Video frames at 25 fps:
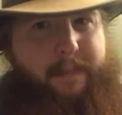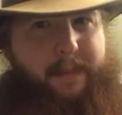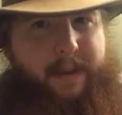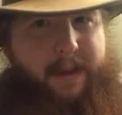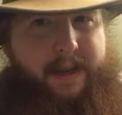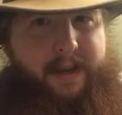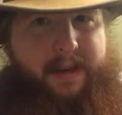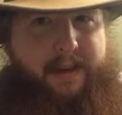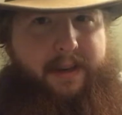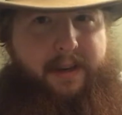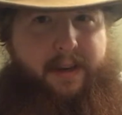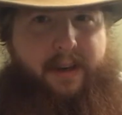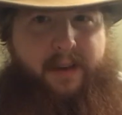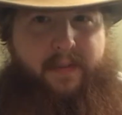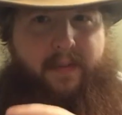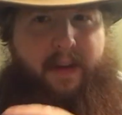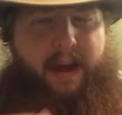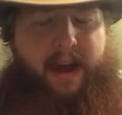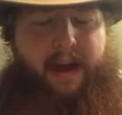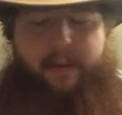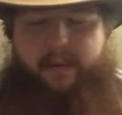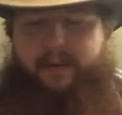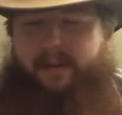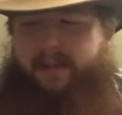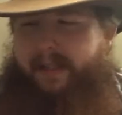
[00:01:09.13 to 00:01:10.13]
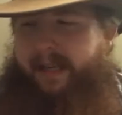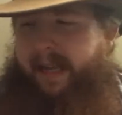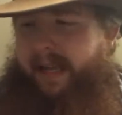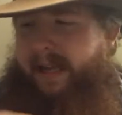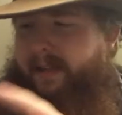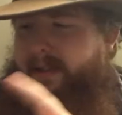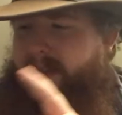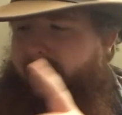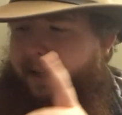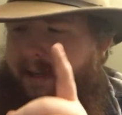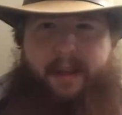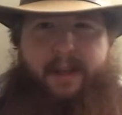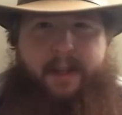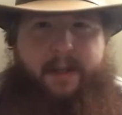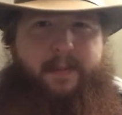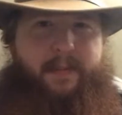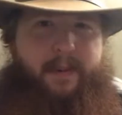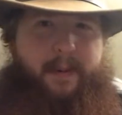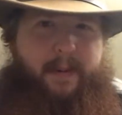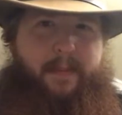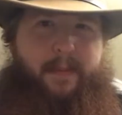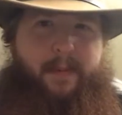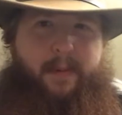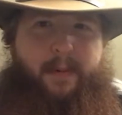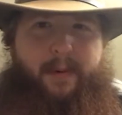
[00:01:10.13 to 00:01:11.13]
opinion, if I was guessing, these
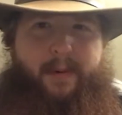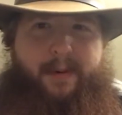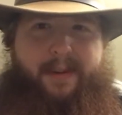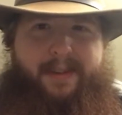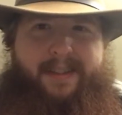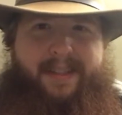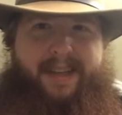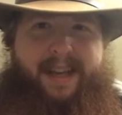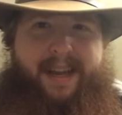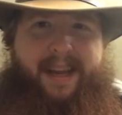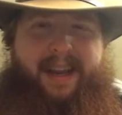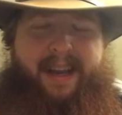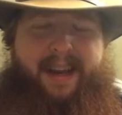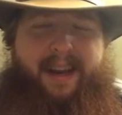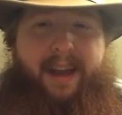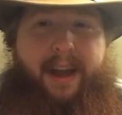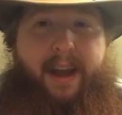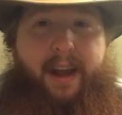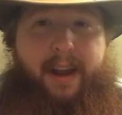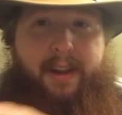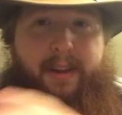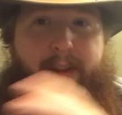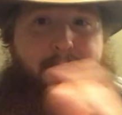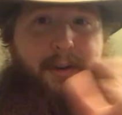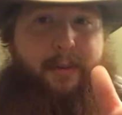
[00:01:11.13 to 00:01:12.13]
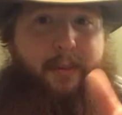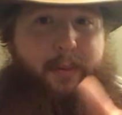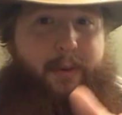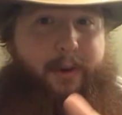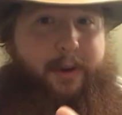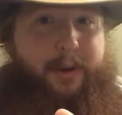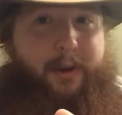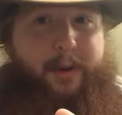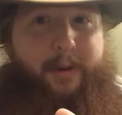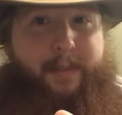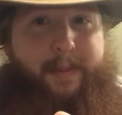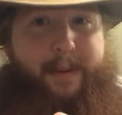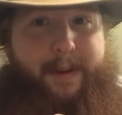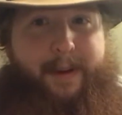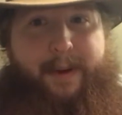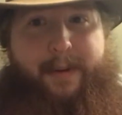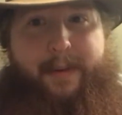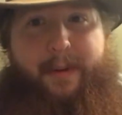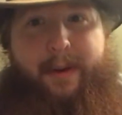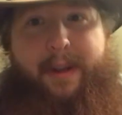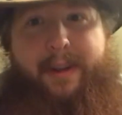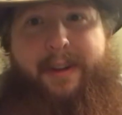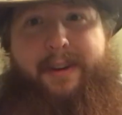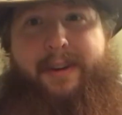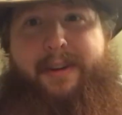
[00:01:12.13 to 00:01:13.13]
people are saying, hey, look, we're European
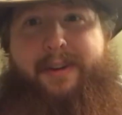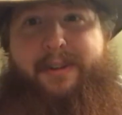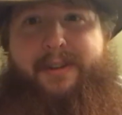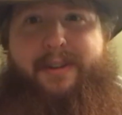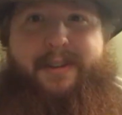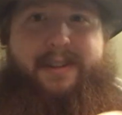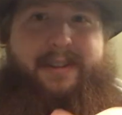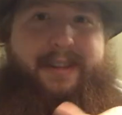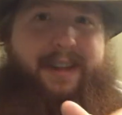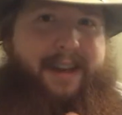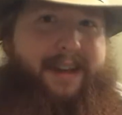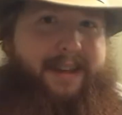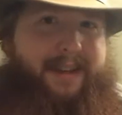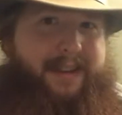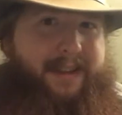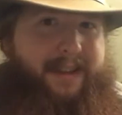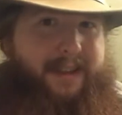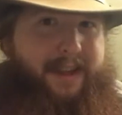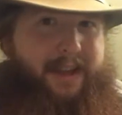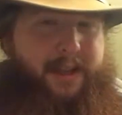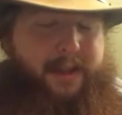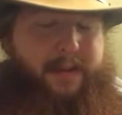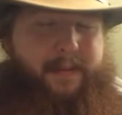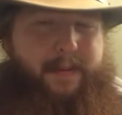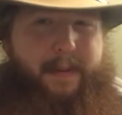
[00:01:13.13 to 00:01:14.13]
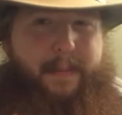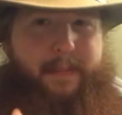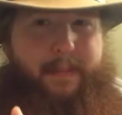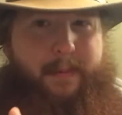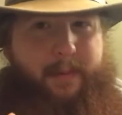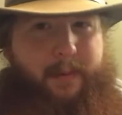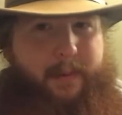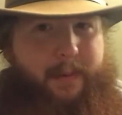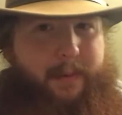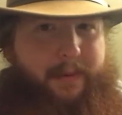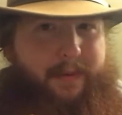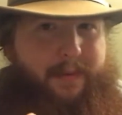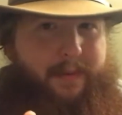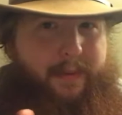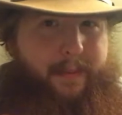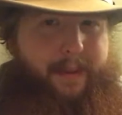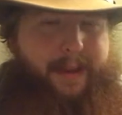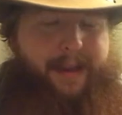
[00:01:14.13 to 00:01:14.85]
quality, just like the other people who are from